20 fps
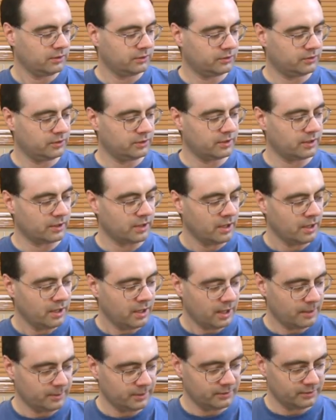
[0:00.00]
can see there.
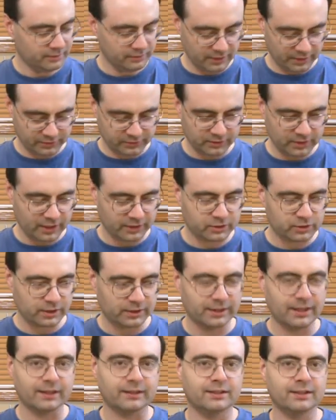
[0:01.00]
I mean, that's I,
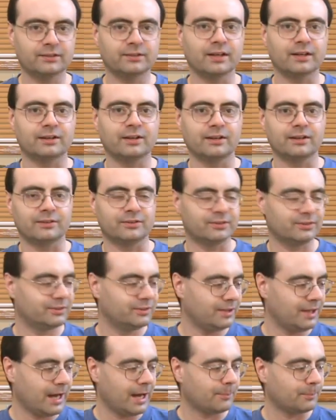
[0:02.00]
can't get that kind of
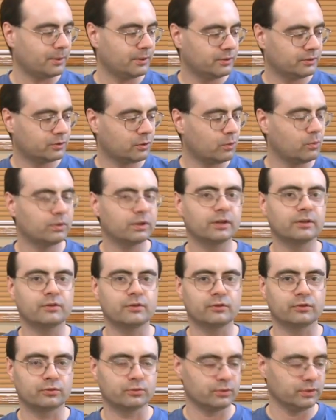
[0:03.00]
snap tone out
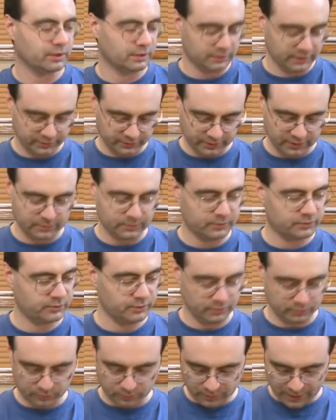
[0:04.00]
of the string unless I was,
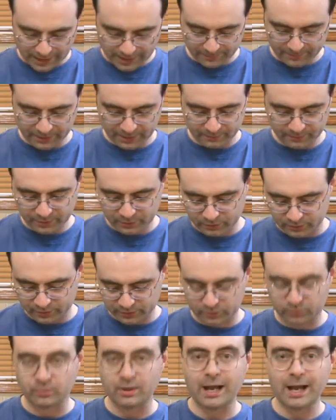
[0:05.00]
you know, grabbing. I'm
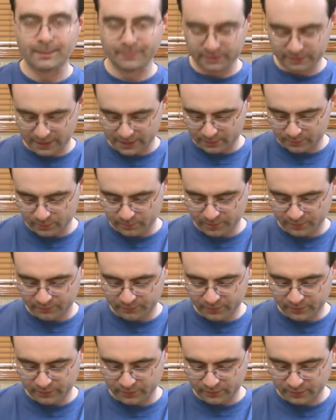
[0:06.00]
literally grabbing at it with my
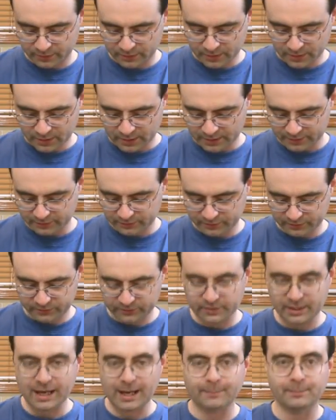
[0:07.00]
finger and
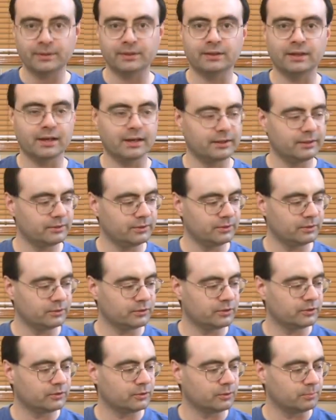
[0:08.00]
snapping at it. You
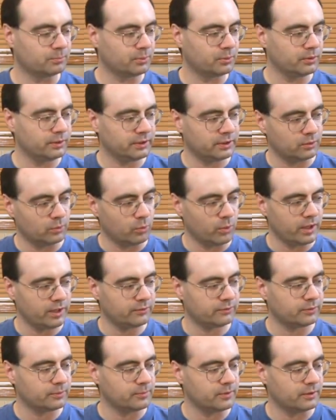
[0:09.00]
know, just sort of pulling it
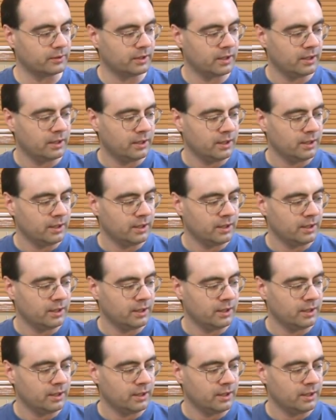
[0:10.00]
away from the